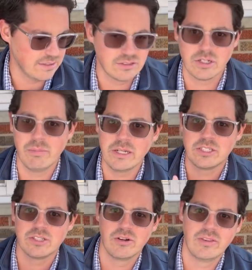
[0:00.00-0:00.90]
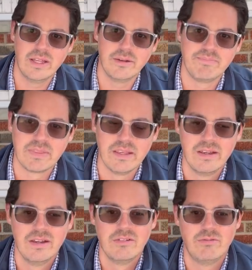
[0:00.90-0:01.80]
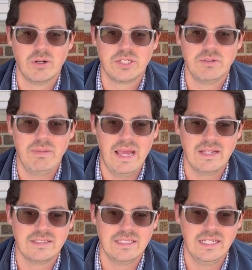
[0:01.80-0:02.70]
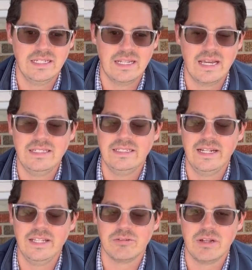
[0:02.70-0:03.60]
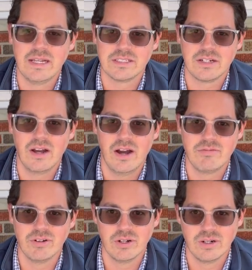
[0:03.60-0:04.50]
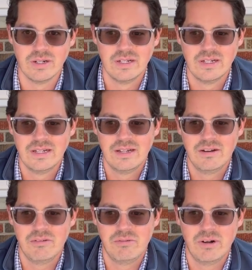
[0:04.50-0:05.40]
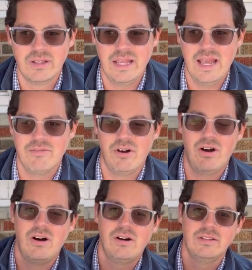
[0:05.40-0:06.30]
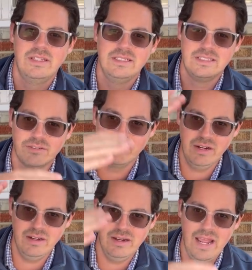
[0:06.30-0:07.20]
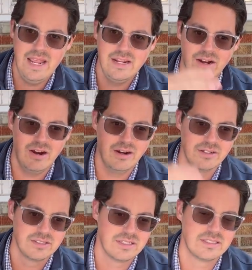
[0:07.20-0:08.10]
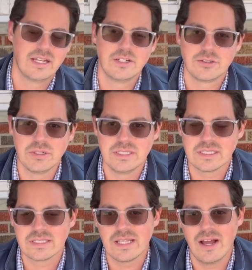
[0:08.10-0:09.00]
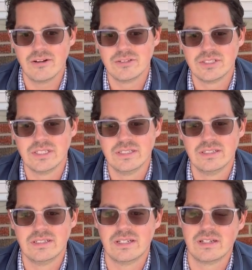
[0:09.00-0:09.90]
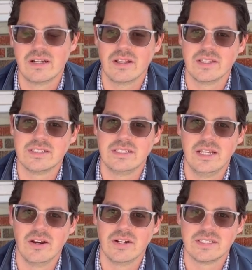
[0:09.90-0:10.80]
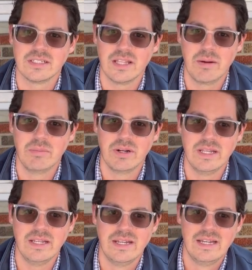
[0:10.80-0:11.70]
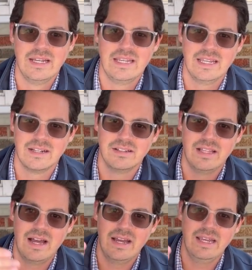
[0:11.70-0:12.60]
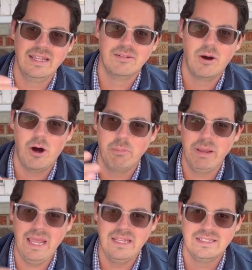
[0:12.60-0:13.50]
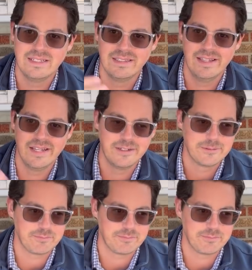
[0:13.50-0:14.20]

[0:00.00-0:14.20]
So much so that Fortune magazine in 1983 has a cover where they have all these different A cars, the Century 6000, Cutlass Sierra, Celebrity, in a line, all painted like